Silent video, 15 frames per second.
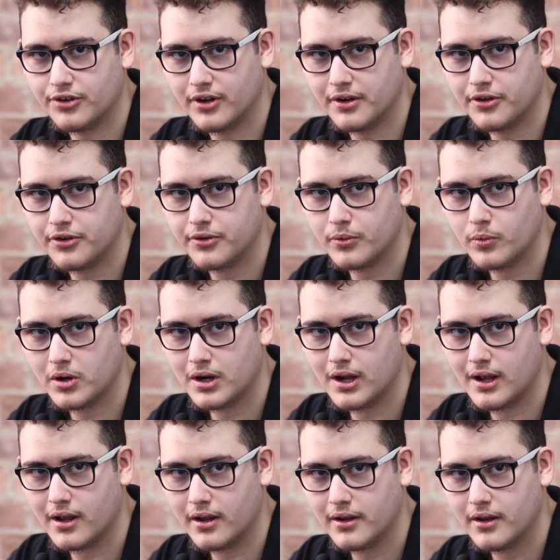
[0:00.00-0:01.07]
Since
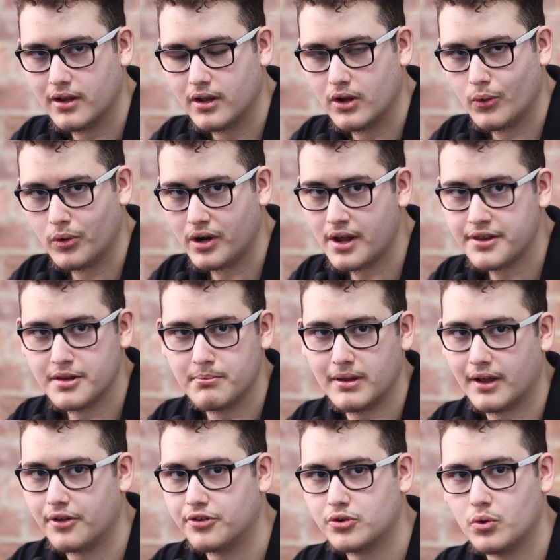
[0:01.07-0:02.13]
we're not the
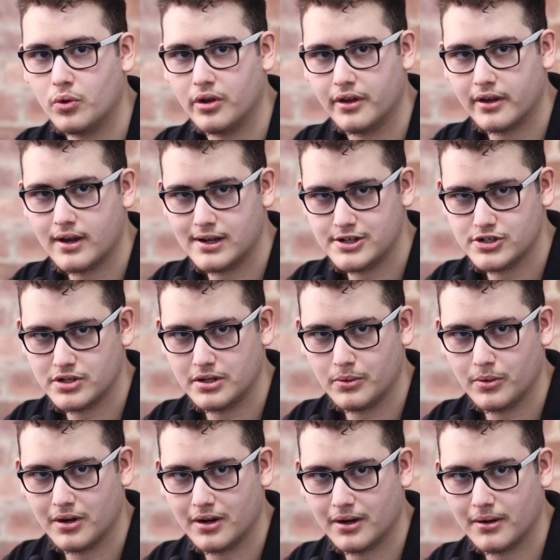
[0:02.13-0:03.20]
biggest school in the country,
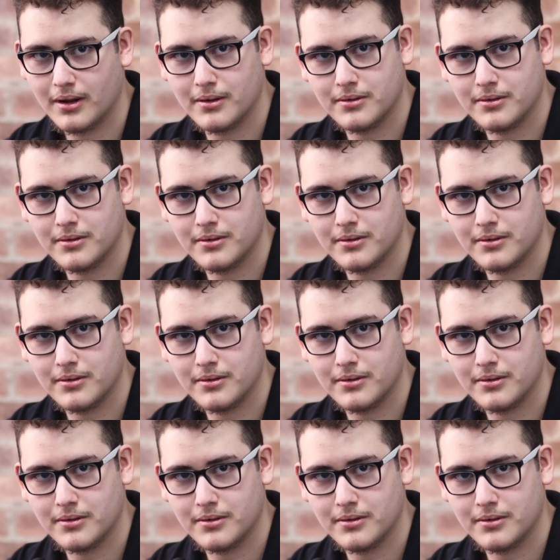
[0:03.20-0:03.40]
we're